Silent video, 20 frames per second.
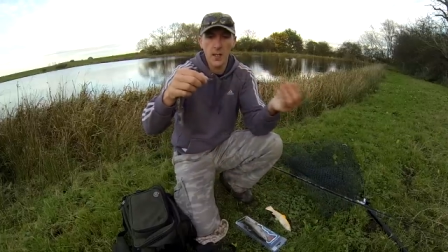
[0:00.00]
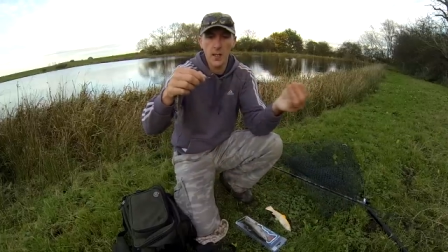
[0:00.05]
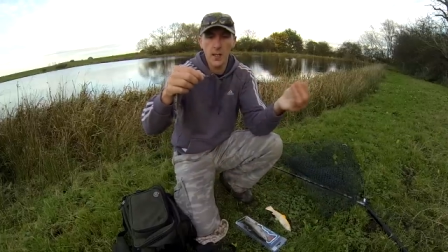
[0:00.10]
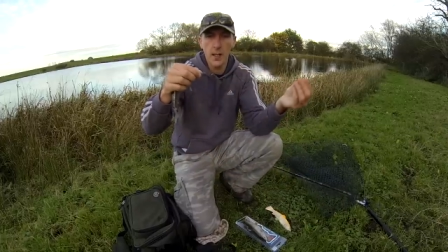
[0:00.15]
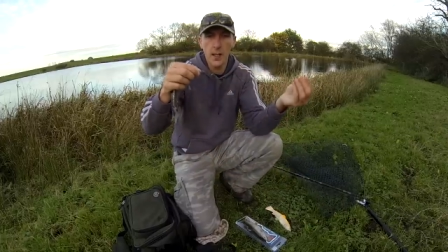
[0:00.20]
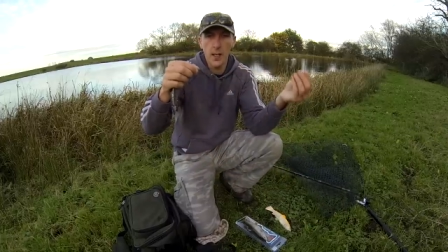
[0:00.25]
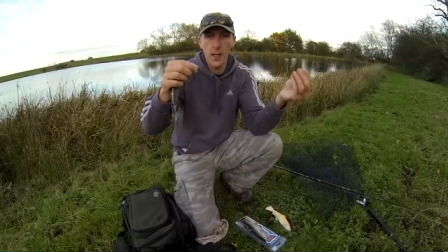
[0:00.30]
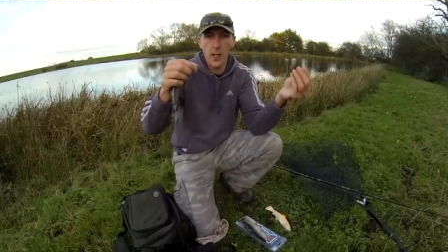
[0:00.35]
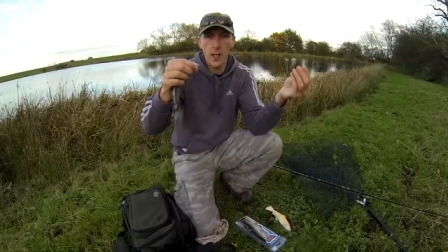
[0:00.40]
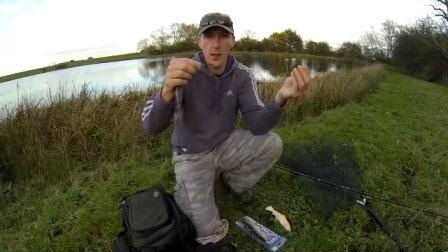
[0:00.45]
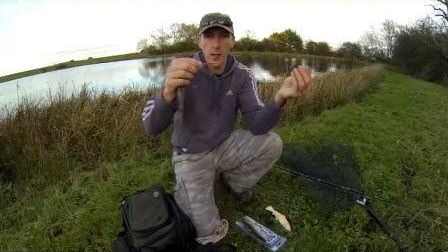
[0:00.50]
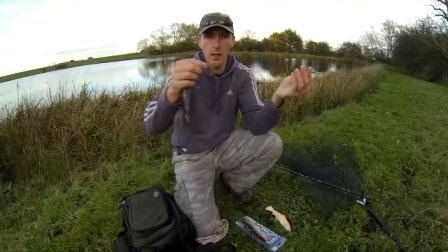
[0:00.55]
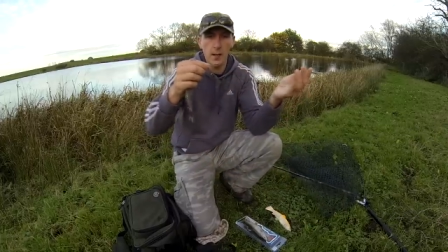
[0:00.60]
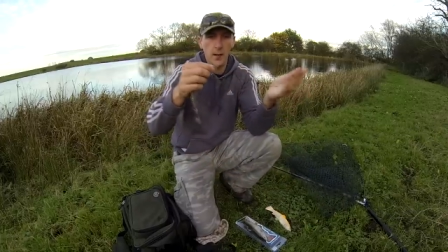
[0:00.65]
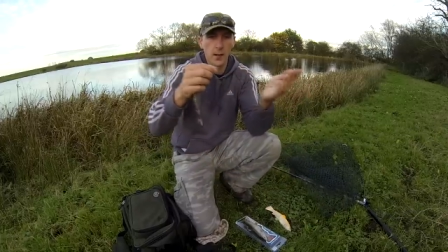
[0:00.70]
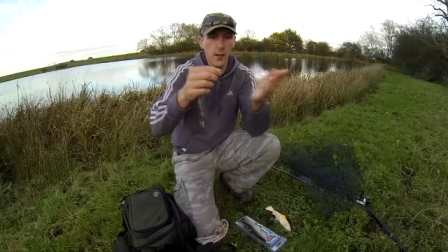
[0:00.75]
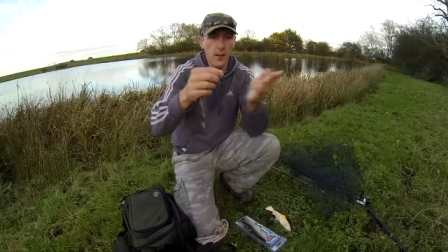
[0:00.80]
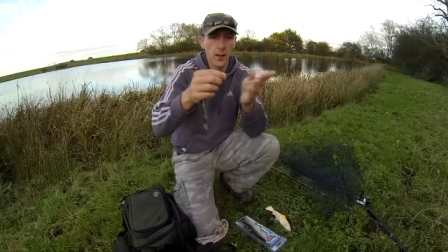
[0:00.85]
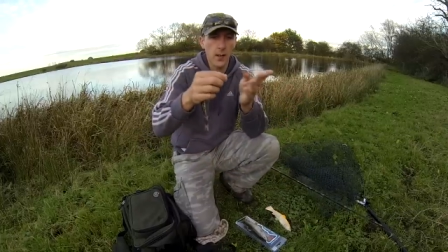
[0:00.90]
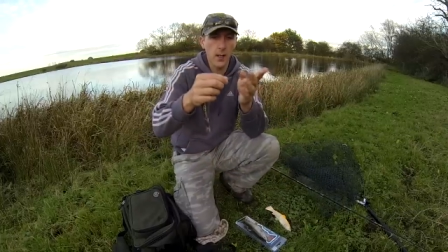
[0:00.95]
uh,
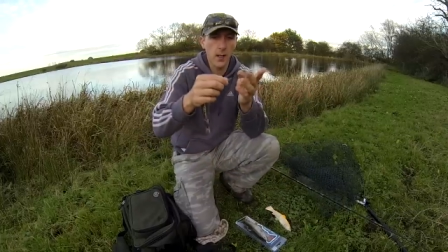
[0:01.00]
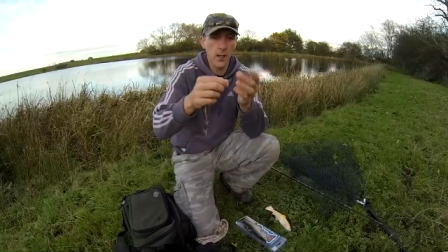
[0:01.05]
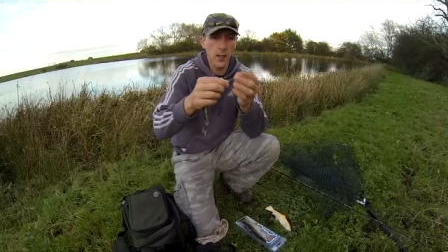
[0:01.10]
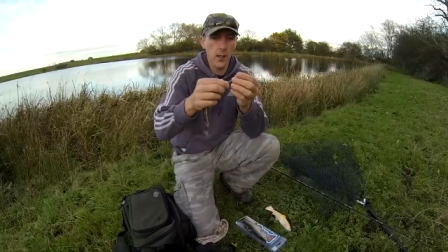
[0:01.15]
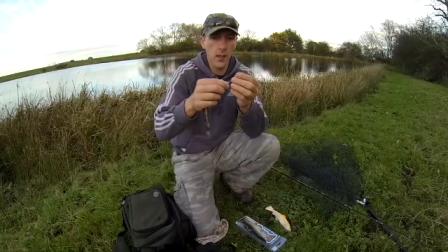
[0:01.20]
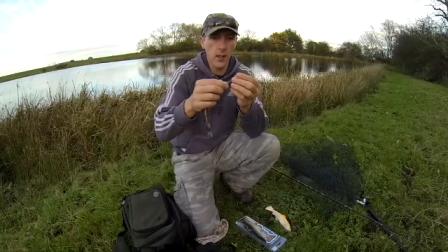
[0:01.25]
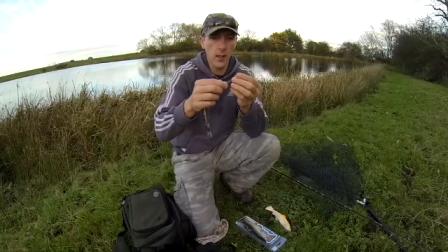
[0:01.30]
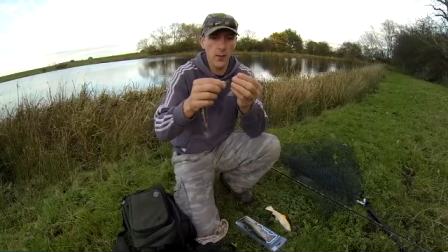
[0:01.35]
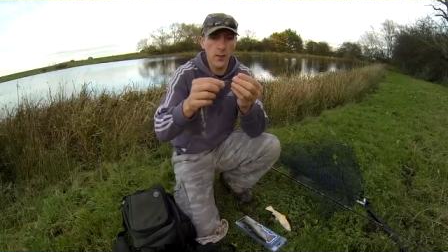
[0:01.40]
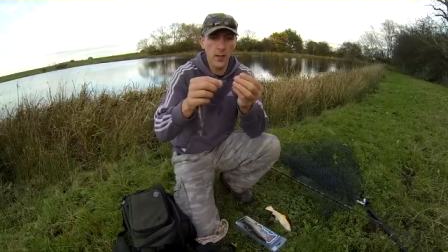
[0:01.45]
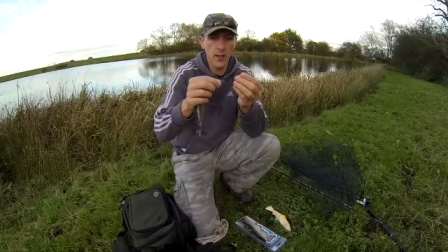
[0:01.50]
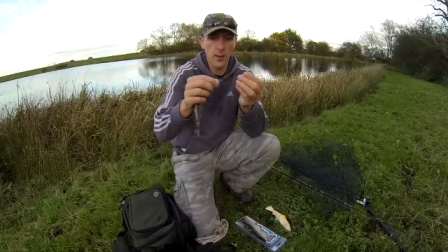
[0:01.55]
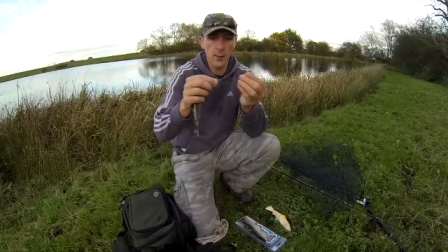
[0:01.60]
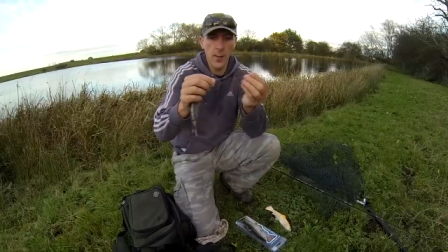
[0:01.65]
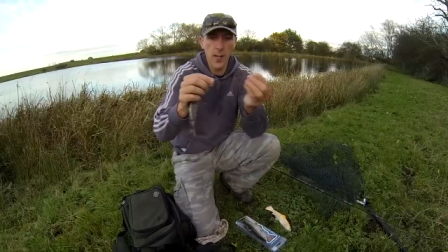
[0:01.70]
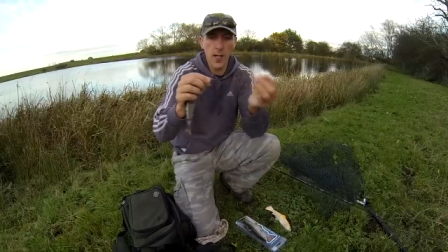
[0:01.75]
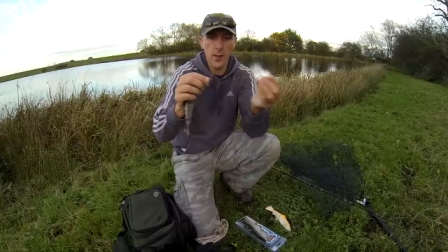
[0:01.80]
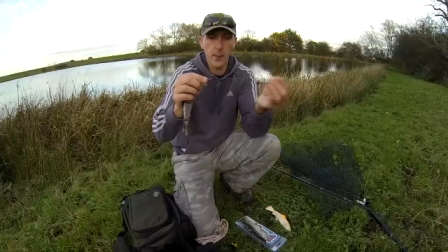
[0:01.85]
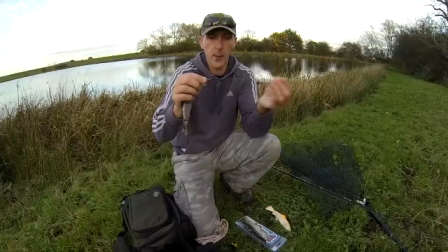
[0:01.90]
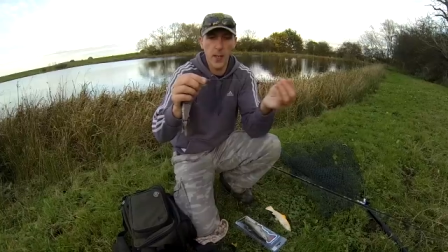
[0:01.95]
these are
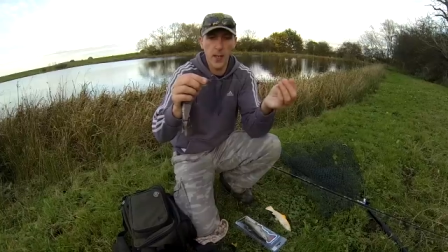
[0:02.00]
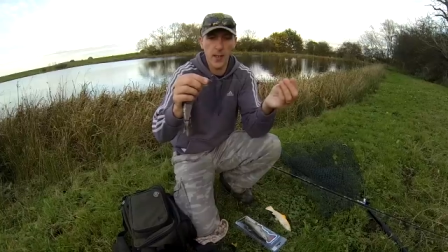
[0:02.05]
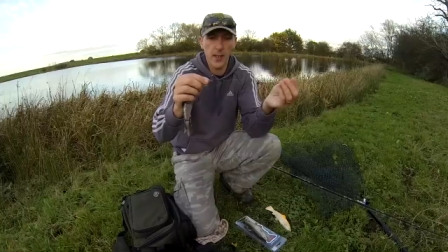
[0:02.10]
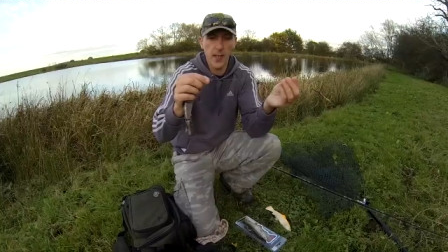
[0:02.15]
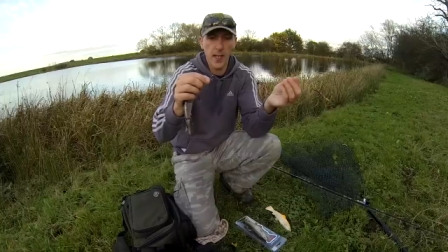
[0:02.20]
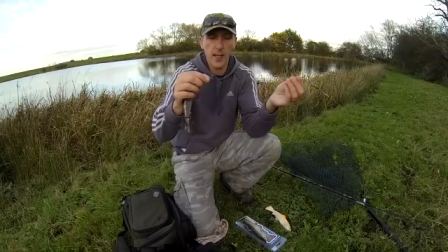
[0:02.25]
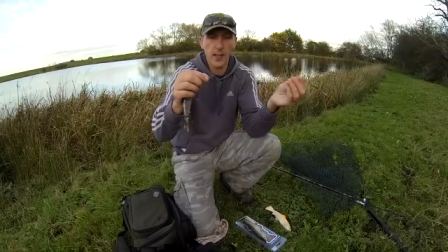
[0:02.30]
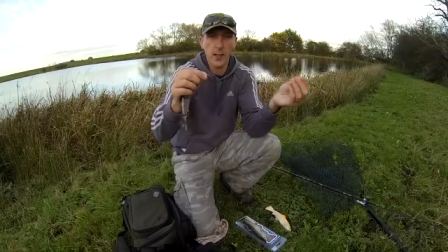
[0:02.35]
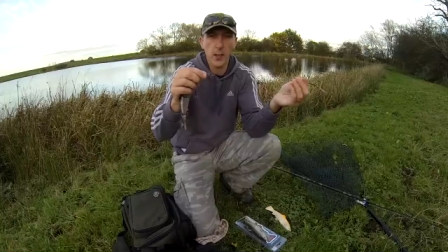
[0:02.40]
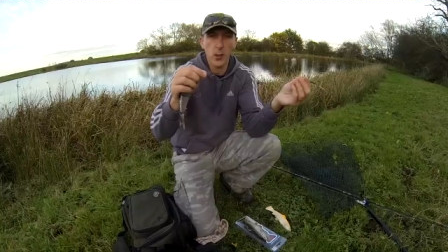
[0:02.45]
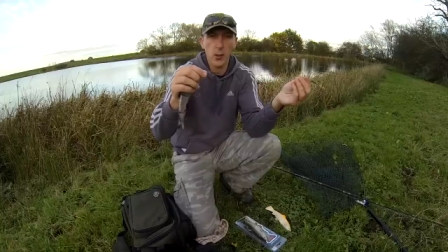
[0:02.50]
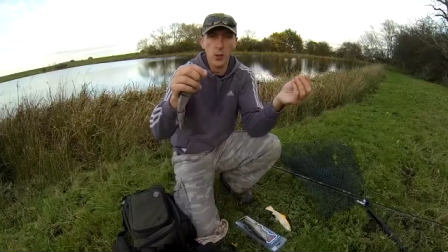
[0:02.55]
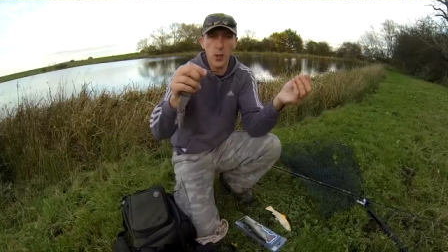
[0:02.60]
made by a guy called